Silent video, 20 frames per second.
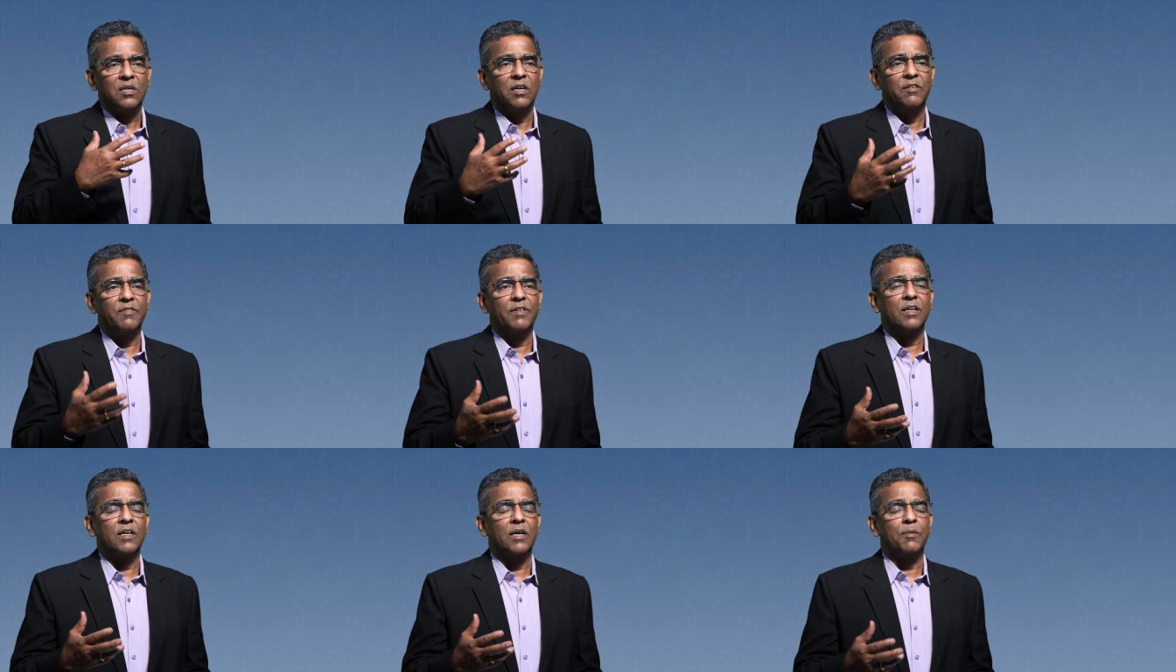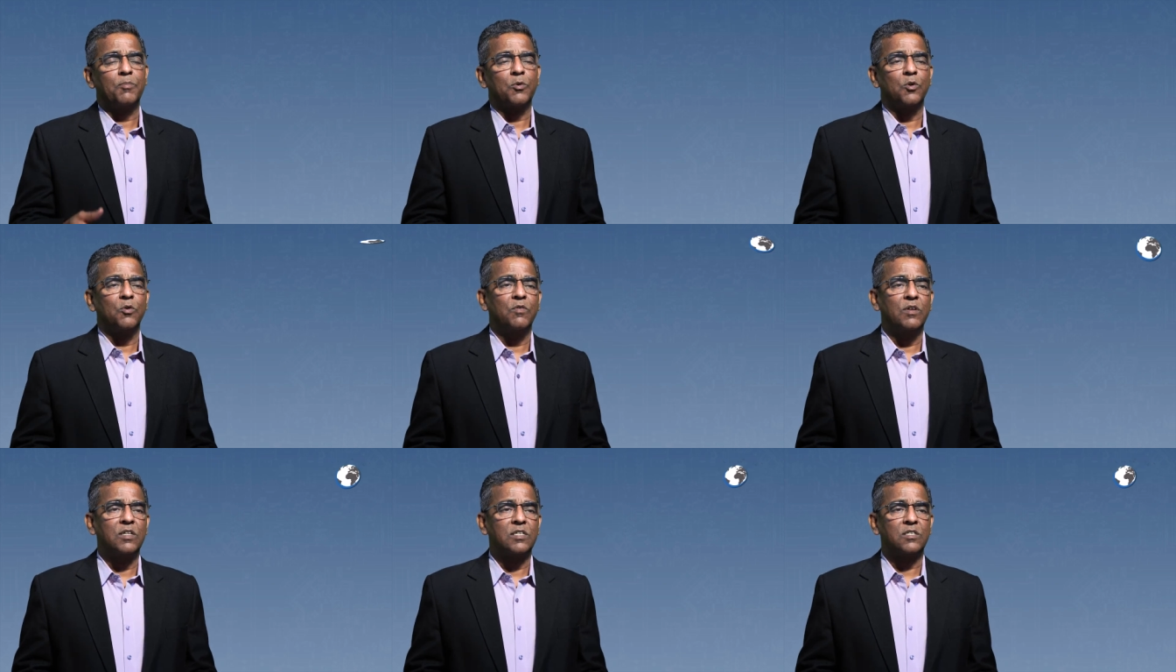giving
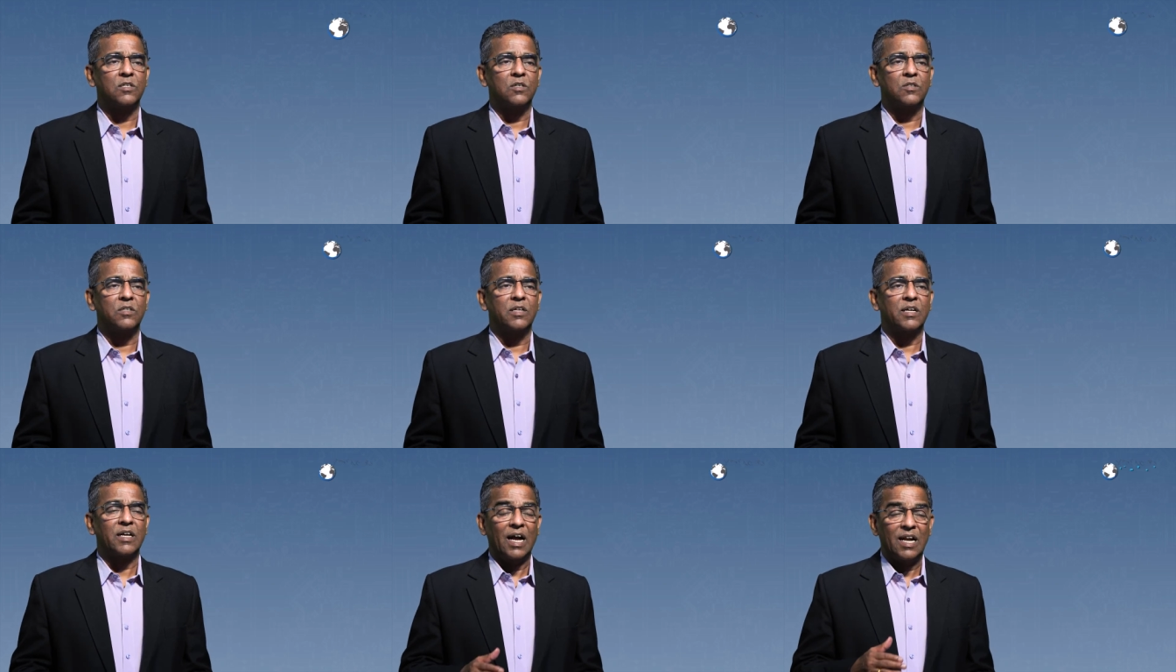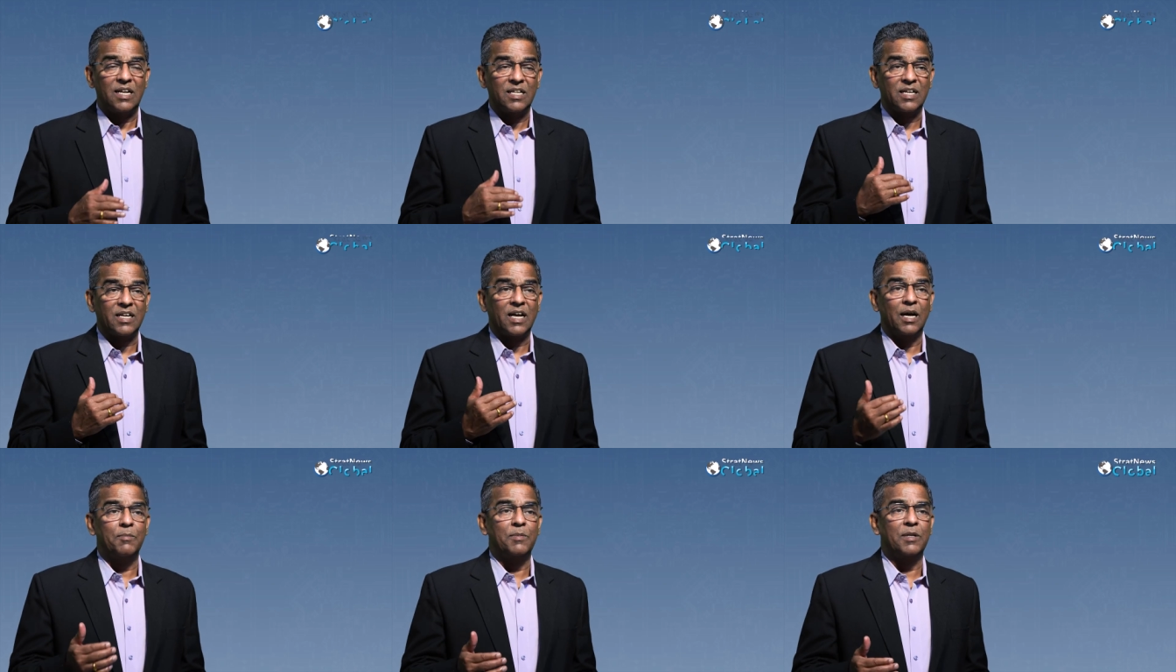approvals on the at
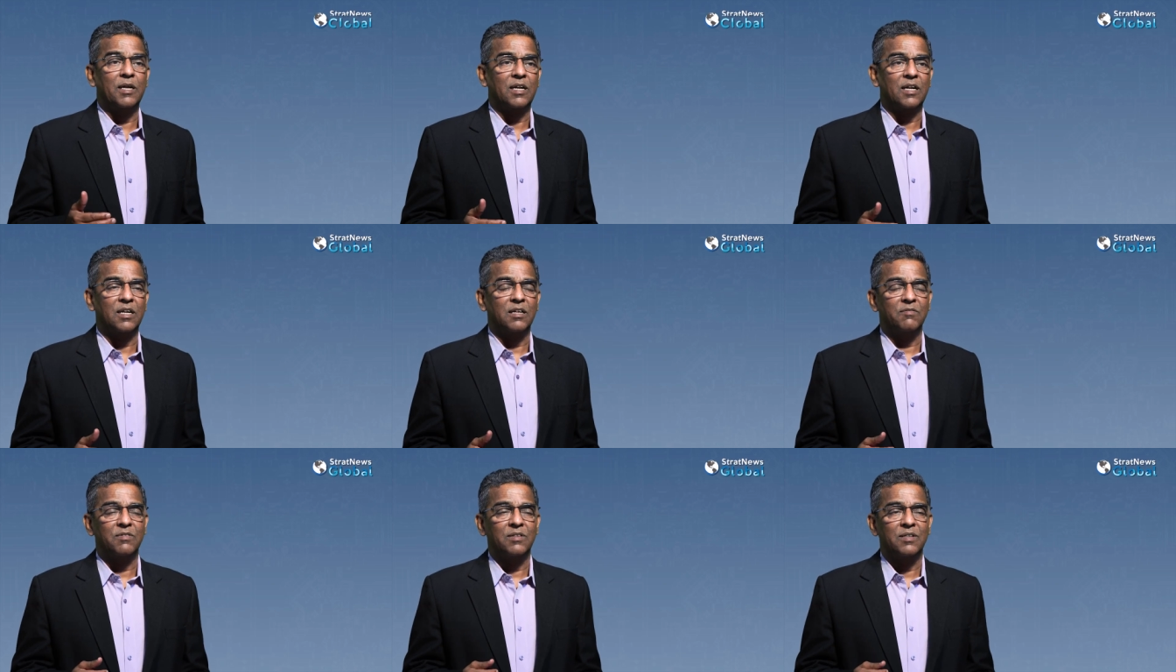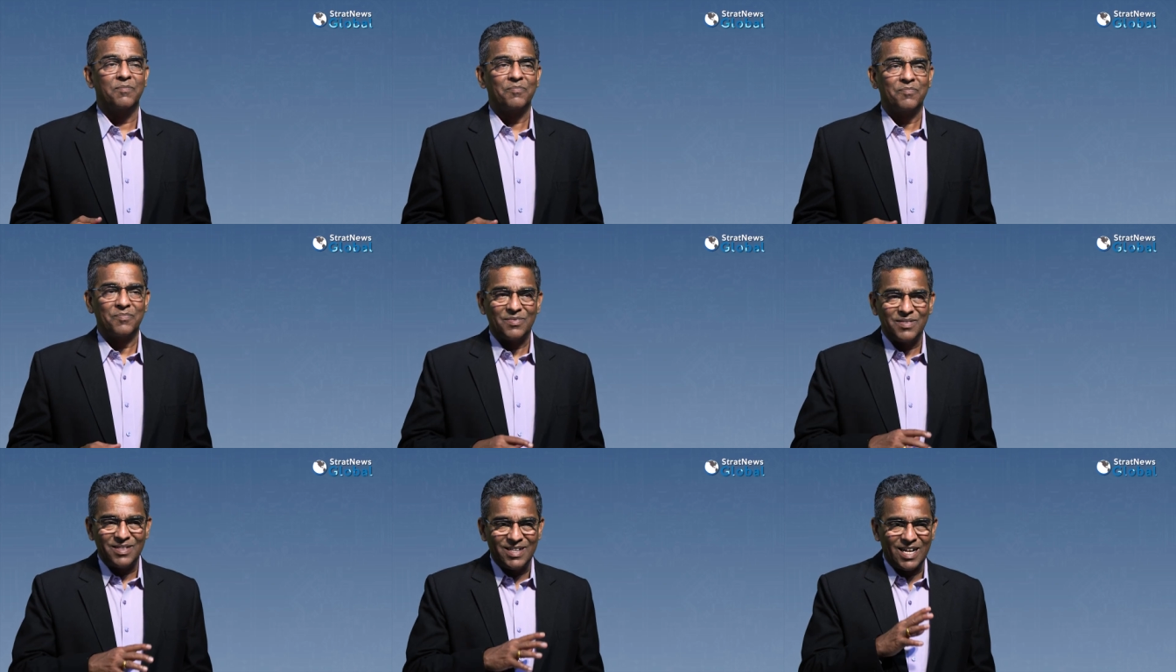the cabinet level.
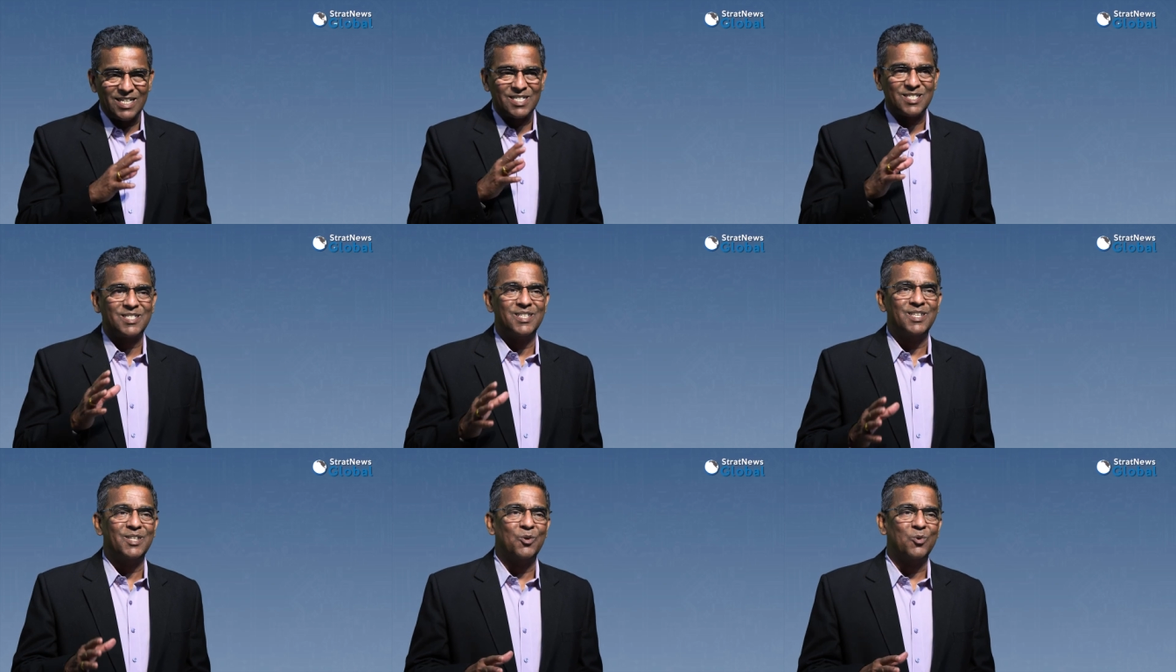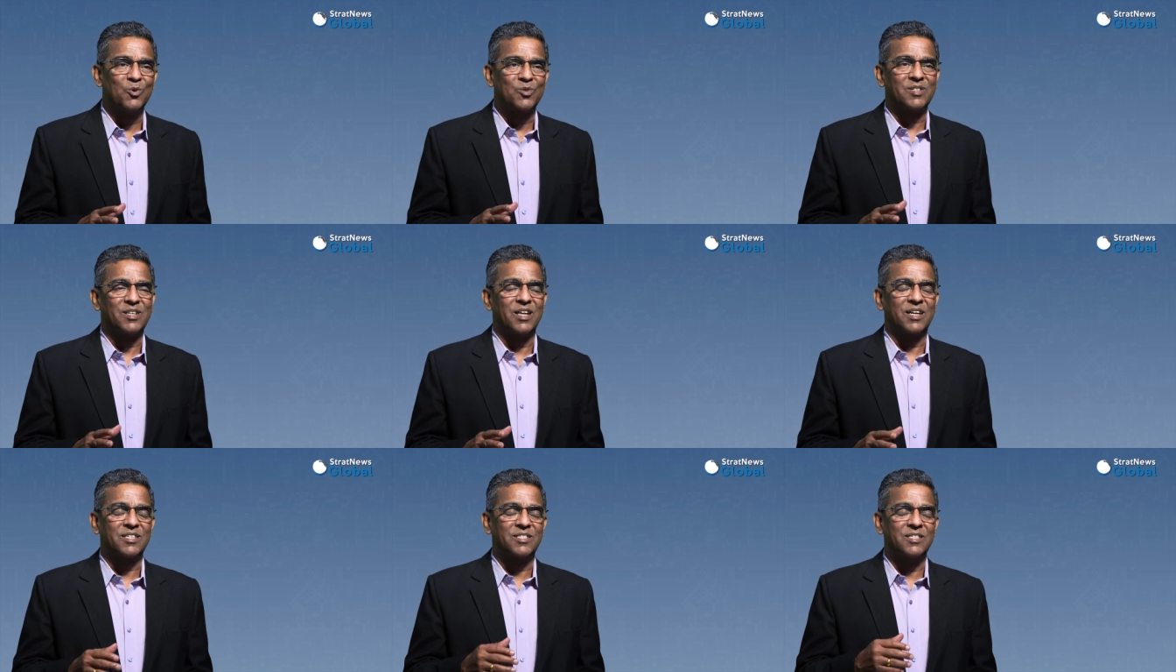That's the new
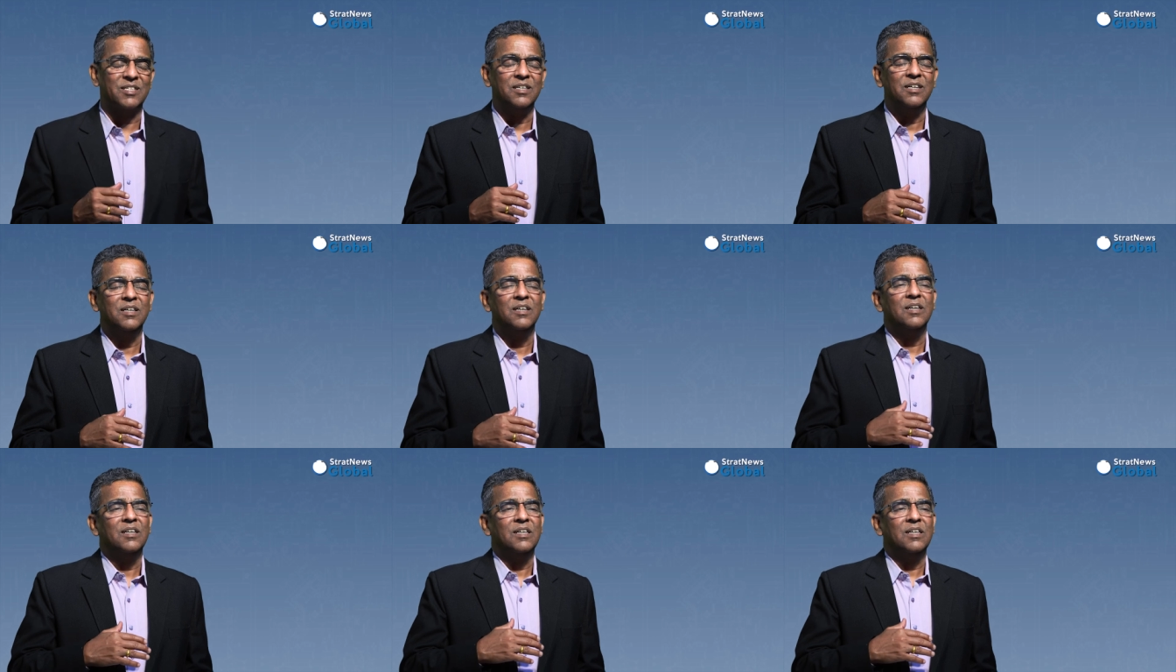structure.